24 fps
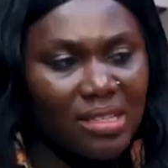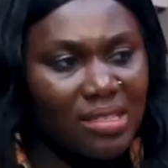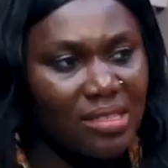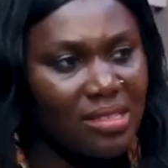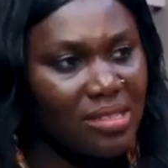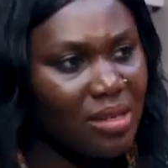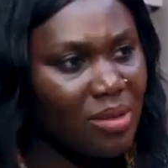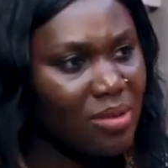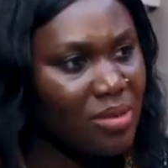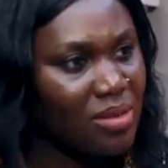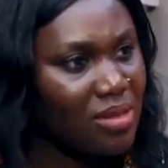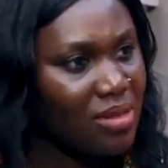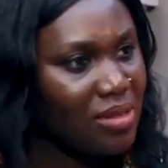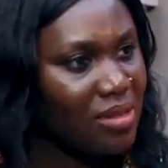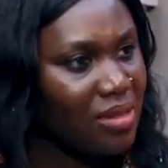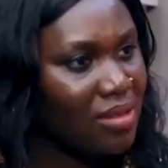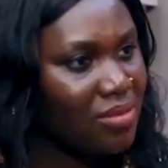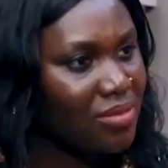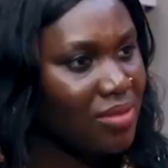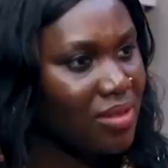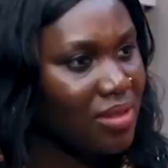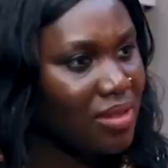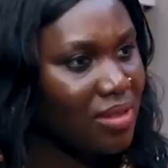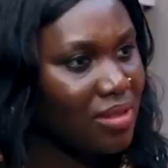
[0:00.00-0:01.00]
that's Southern
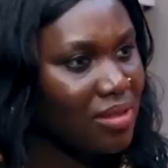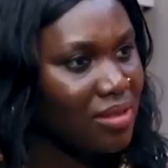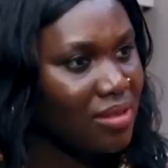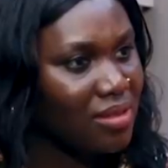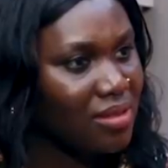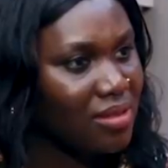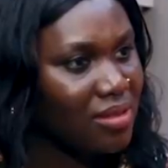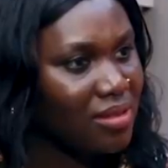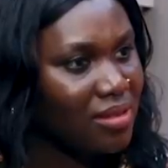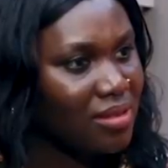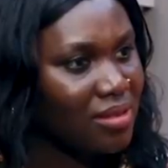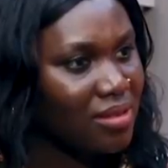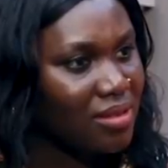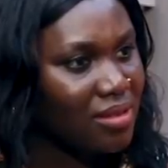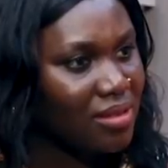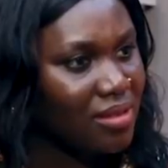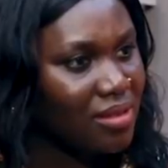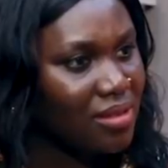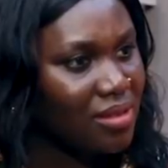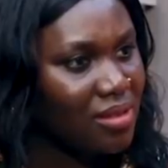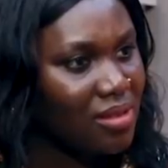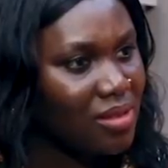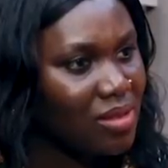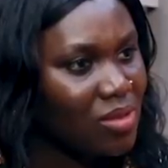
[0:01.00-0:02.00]
Africa.
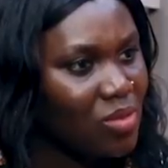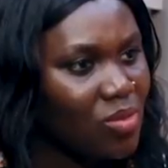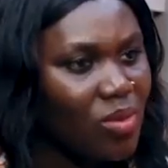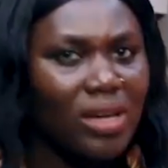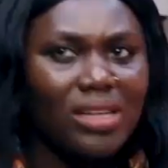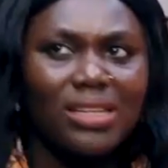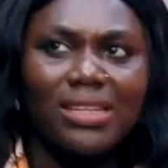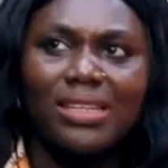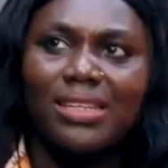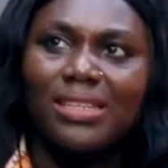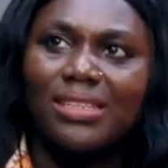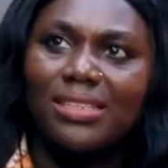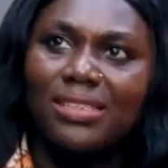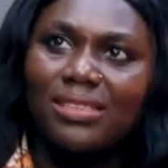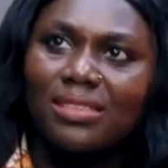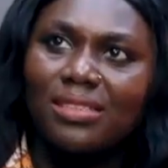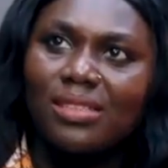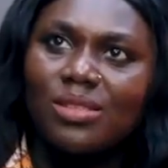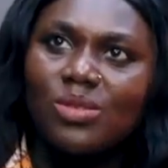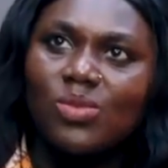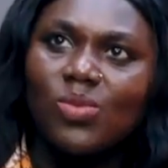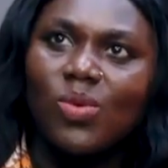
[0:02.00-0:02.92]
Swahili.